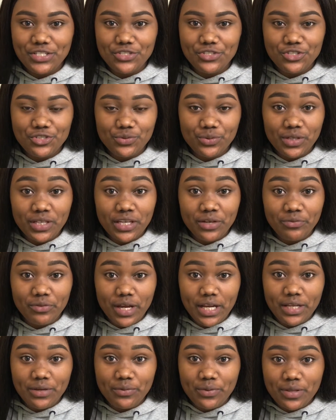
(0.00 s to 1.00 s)
do a get
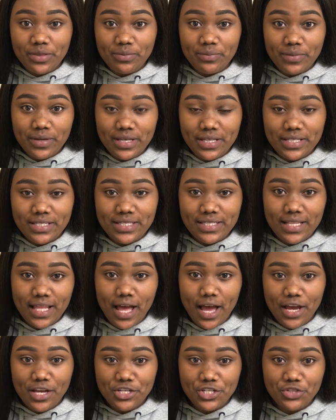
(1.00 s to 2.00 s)
ready with me
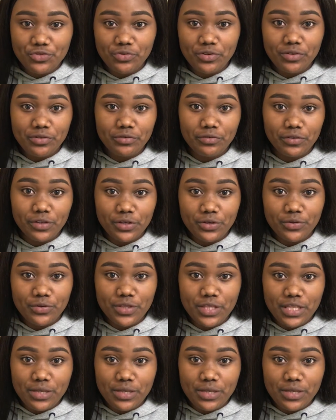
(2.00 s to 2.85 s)
slash review